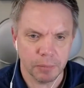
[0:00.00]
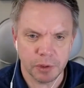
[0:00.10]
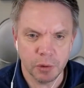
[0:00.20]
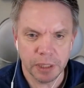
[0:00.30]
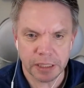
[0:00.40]
I'm
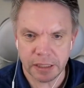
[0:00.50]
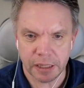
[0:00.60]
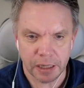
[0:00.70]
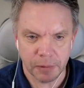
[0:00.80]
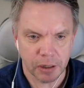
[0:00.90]
2 minutes in
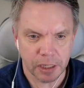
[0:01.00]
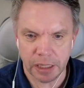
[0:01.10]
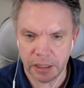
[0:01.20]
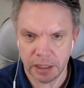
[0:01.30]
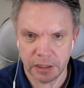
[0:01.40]
and I'm already
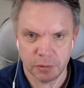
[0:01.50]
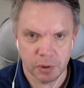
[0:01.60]
getting things